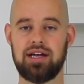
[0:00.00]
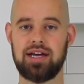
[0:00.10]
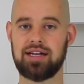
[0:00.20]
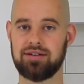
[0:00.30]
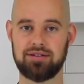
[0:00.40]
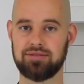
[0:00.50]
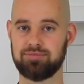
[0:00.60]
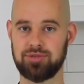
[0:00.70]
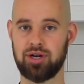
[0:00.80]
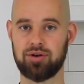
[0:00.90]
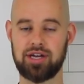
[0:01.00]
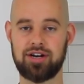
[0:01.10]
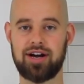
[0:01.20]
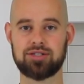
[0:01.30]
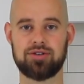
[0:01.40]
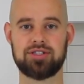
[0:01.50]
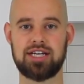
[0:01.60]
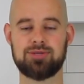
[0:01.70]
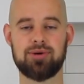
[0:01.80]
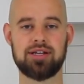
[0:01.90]
It interacts with our
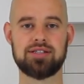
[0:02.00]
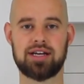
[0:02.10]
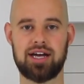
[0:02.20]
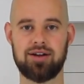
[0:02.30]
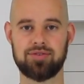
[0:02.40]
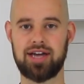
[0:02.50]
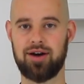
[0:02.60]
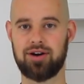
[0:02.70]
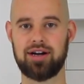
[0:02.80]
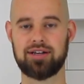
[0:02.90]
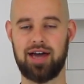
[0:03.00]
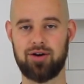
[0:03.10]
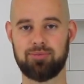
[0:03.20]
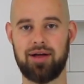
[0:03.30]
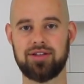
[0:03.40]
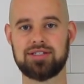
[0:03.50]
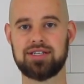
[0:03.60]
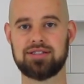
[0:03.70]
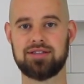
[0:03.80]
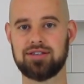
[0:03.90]
taste buds and kind of
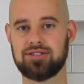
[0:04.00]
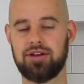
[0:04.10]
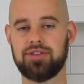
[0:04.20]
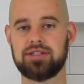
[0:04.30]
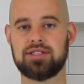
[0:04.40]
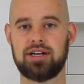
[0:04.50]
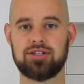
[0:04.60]
counterbalances the salt that's there.